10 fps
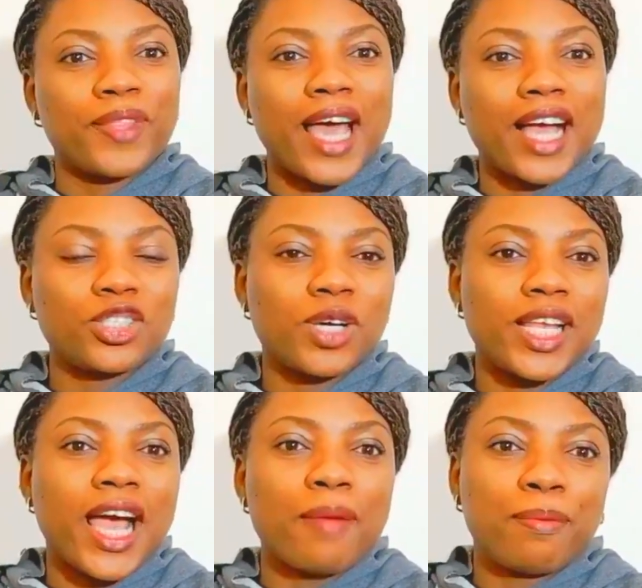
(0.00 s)

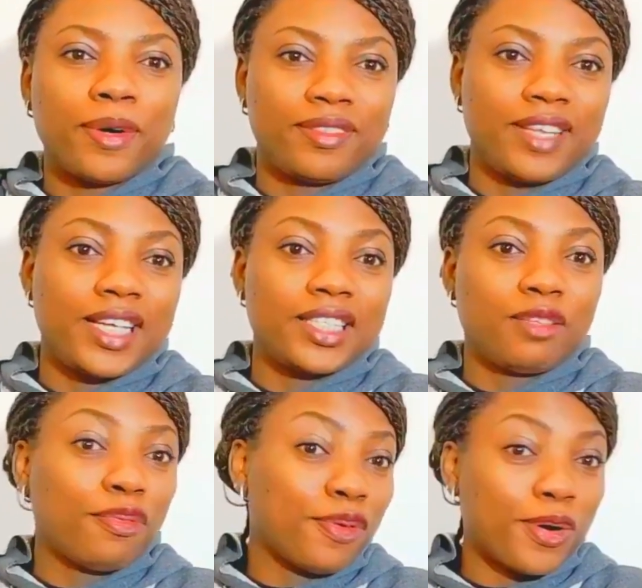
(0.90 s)
Actually, I bought this
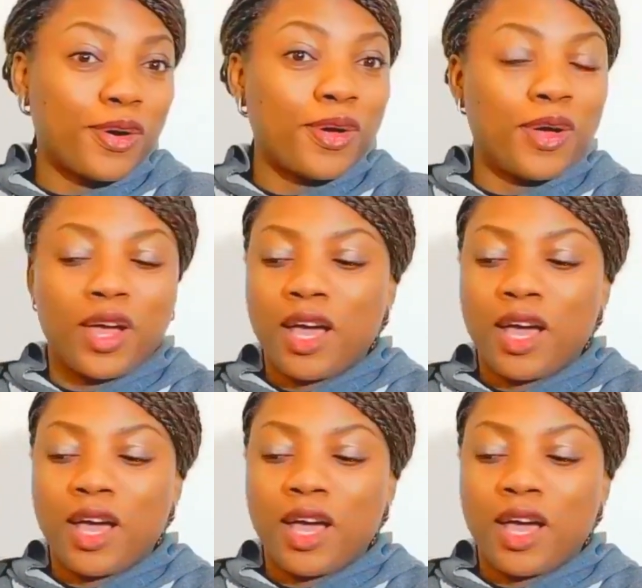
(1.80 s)
for